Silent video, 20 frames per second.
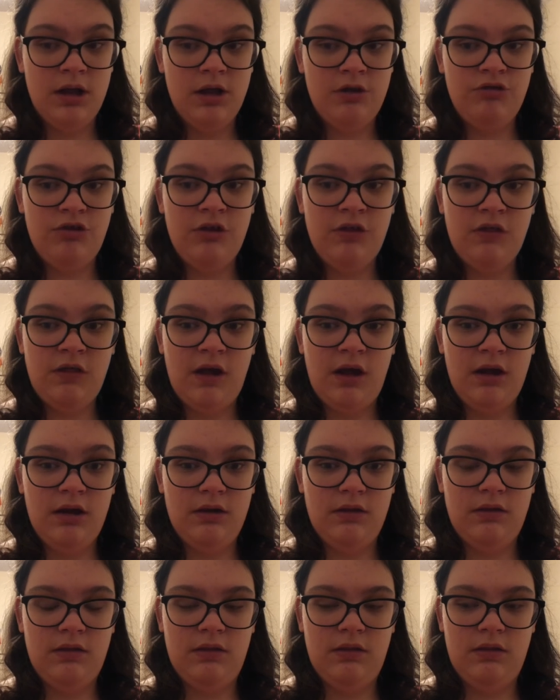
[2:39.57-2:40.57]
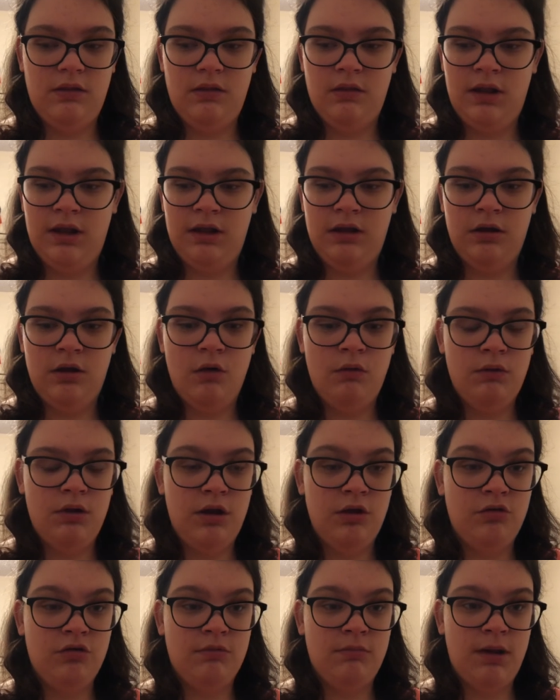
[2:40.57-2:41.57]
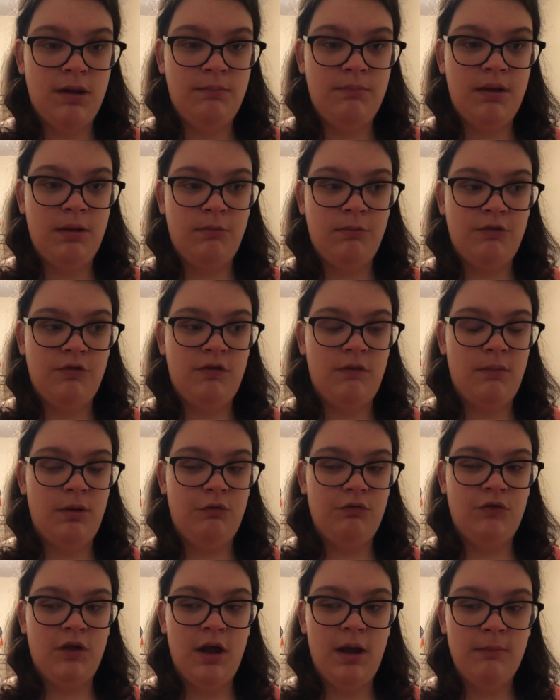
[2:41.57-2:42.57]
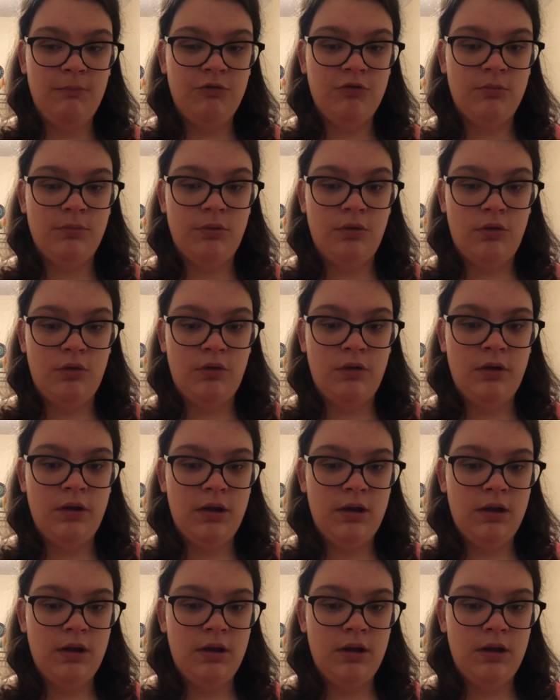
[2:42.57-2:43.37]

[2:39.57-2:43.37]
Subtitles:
She thought like going under my bed was the most comfortable